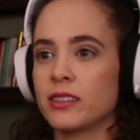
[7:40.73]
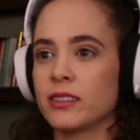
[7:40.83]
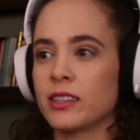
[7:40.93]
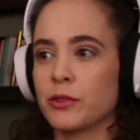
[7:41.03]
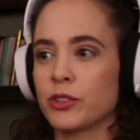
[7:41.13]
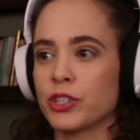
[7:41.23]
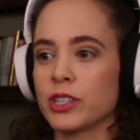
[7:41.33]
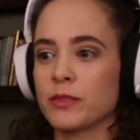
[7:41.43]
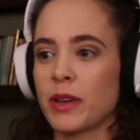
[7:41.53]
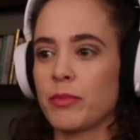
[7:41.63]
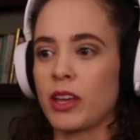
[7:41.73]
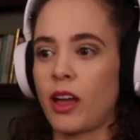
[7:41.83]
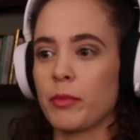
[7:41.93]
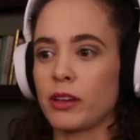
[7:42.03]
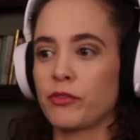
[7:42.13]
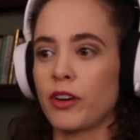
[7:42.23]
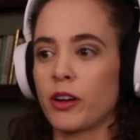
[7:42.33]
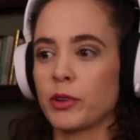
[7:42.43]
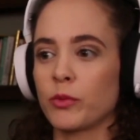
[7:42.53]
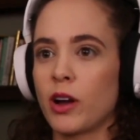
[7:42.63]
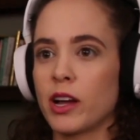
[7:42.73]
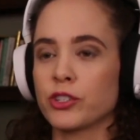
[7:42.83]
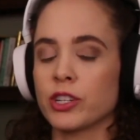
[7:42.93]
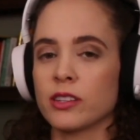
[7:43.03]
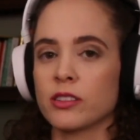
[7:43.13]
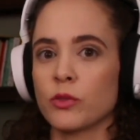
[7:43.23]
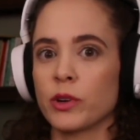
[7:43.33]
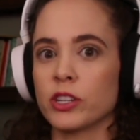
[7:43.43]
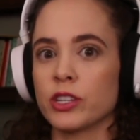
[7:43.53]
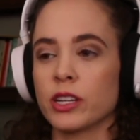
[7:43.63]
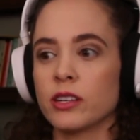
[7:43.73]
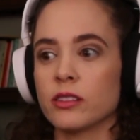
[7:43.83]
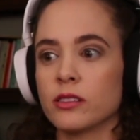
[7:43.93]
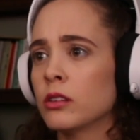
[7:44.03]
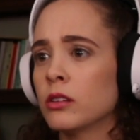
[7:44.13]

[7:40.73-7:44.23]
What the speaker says: to see where she's maybe coming from and why she is the way she is.